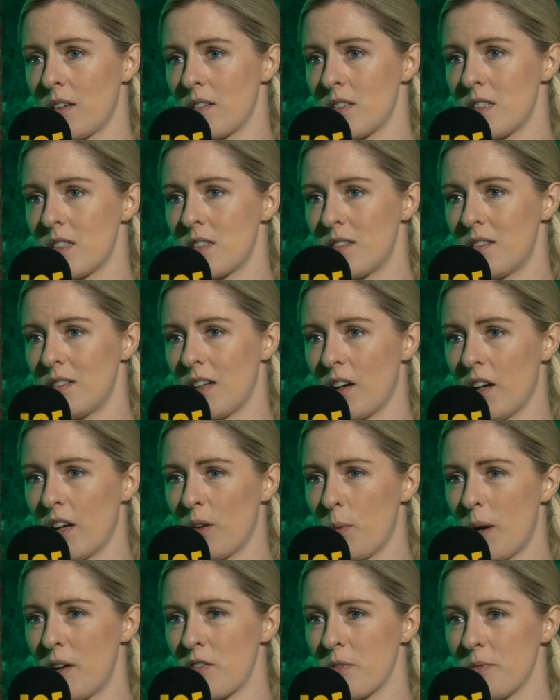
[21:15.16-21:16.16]
and kind
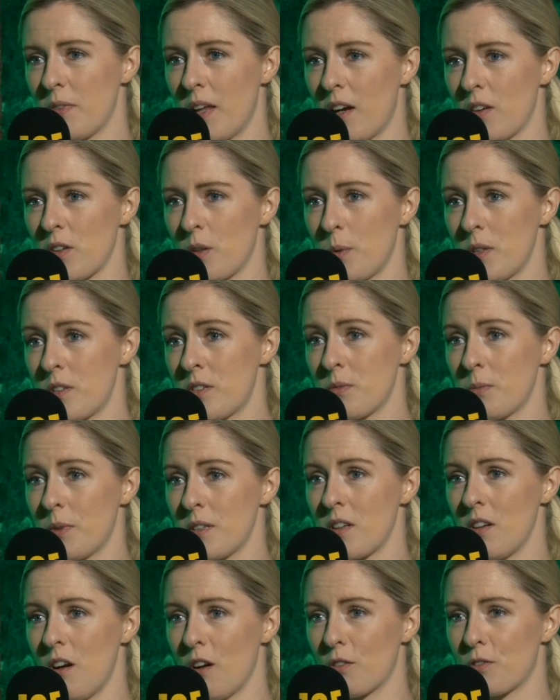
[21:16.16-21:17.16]
of went from there. I went
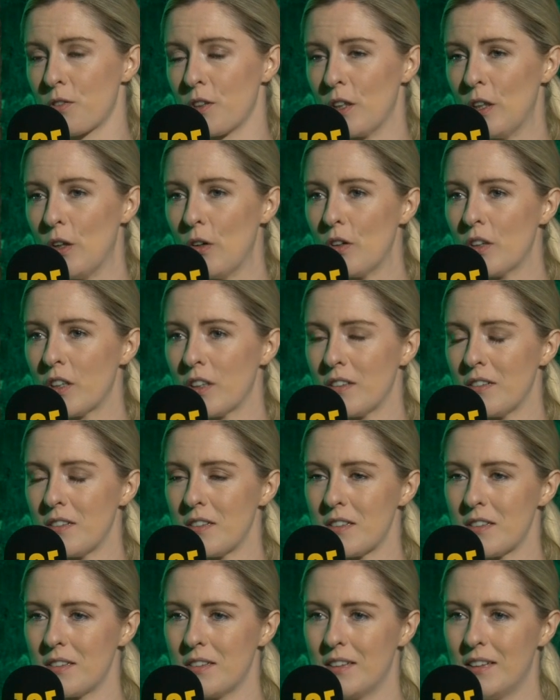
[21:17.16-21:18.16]
went along for a look
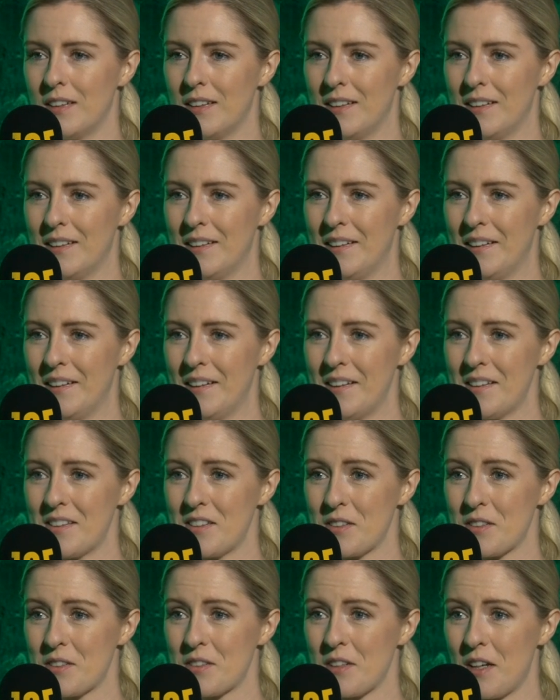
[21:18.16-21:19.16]
and
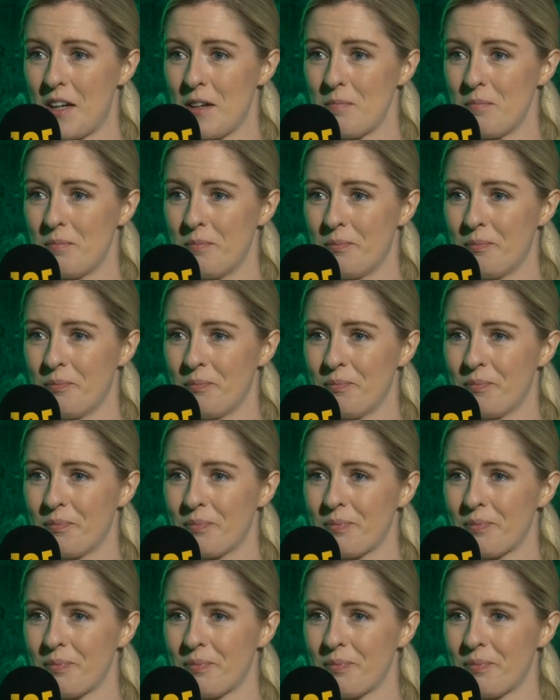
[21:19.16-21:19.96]
just um, you liked what